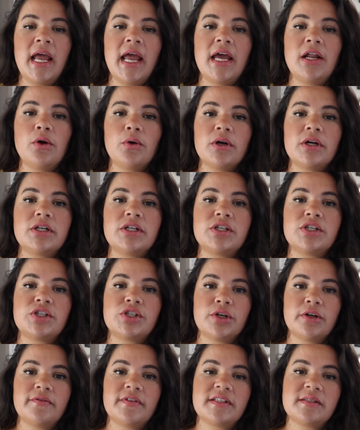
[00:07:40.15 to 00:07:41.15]
in order to
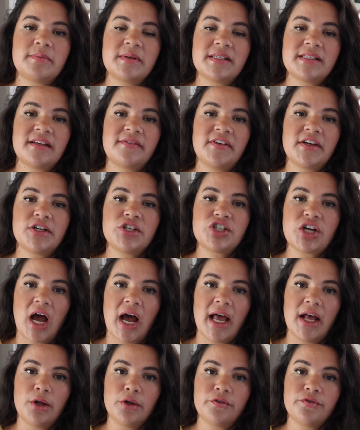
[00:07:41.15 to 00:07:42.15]
serve a specific
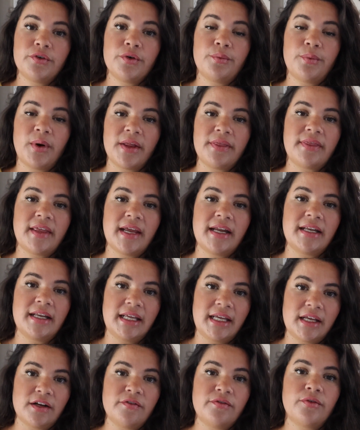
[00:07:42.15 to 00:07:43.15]
child for what they
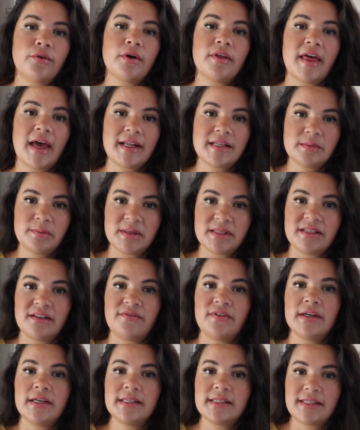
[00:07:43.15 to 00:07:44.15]
need for that
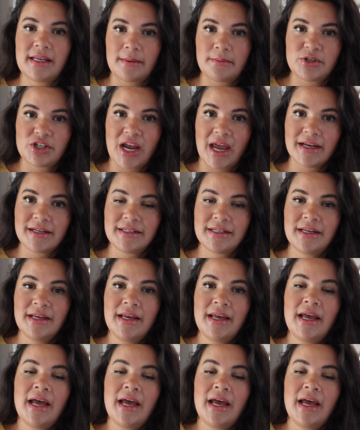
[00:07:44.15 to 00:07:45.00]
specific subject.